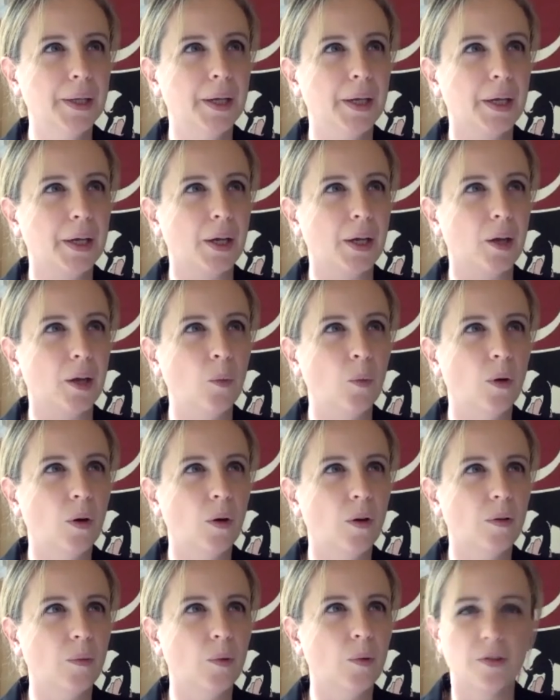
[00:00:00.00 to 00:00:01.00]
going
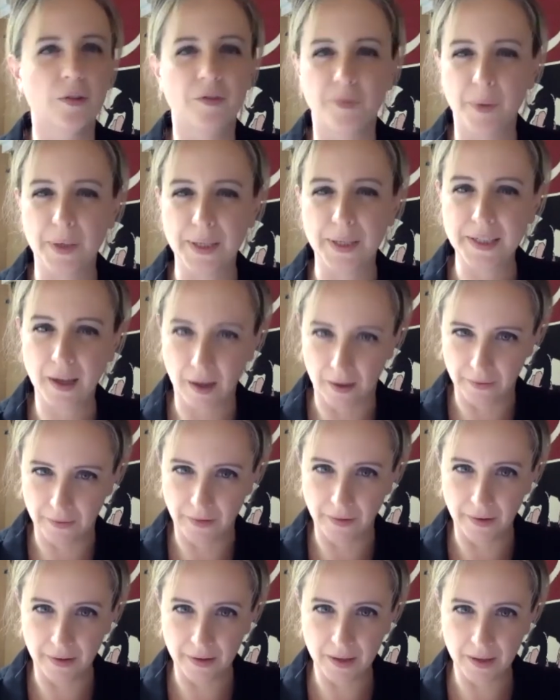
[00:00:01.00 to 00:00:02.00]
what what have we
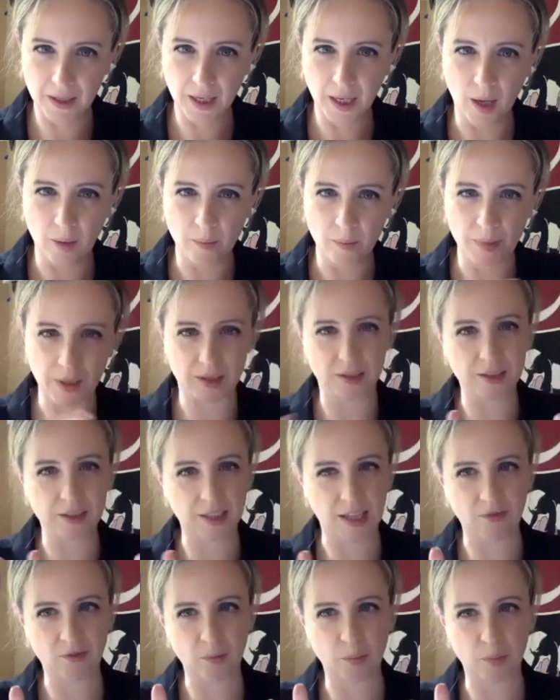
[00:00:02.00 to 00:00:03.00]
done because
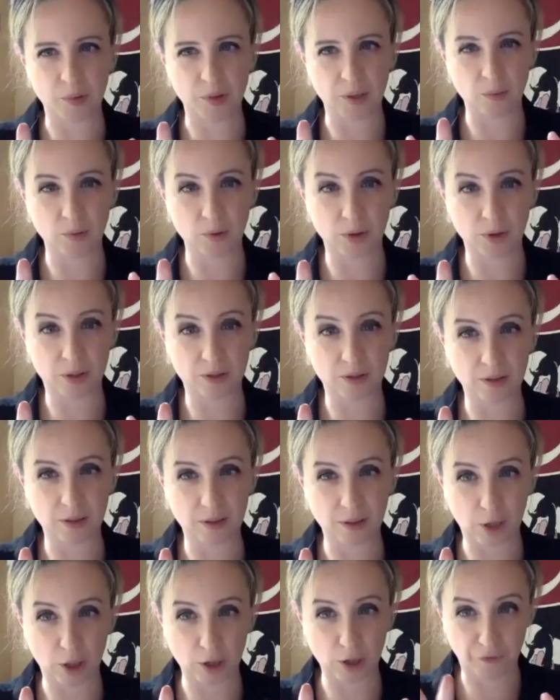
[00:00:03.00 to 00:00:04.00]
everybody was
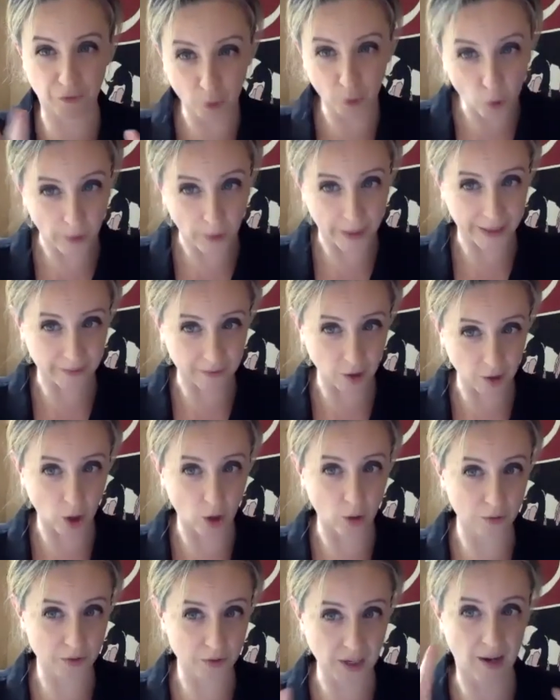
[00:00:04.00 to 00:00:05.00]
guffawing the
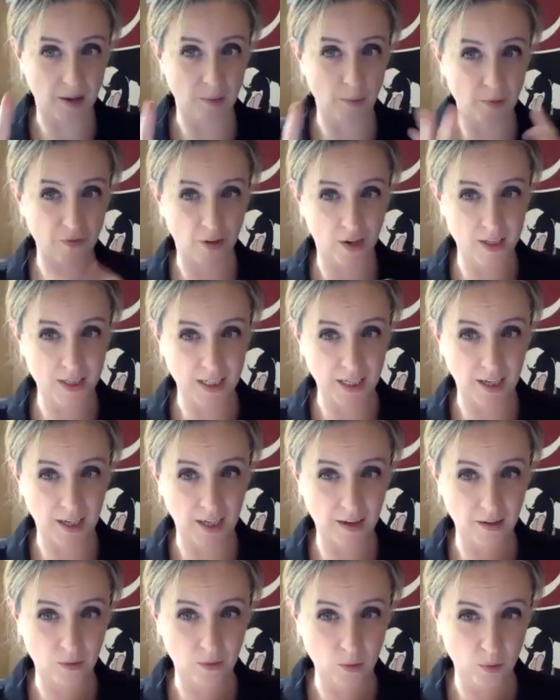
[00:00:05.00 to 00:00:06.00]
whole time and finding it
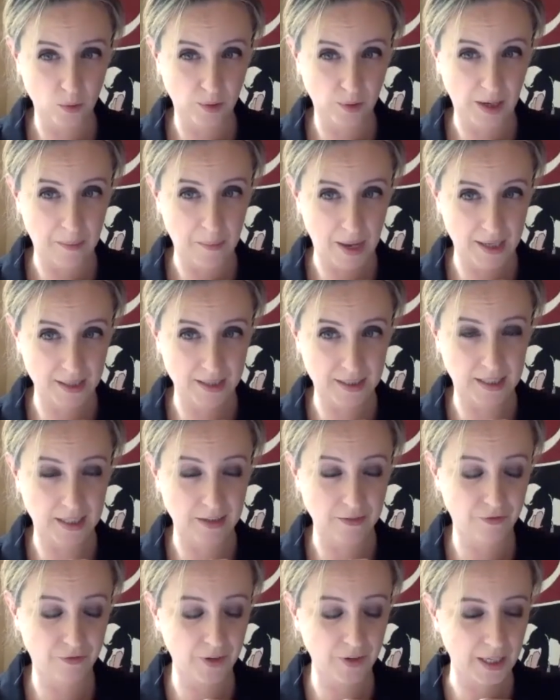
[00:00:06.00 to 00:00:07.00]
all immensely
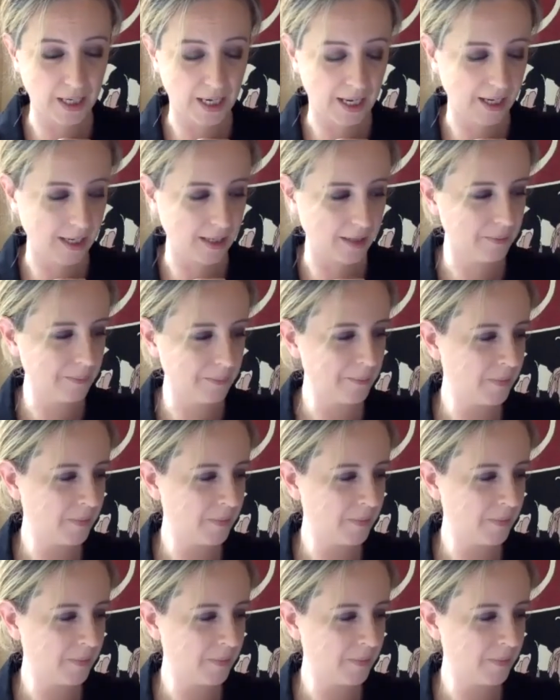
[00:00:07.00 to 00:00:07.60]
funny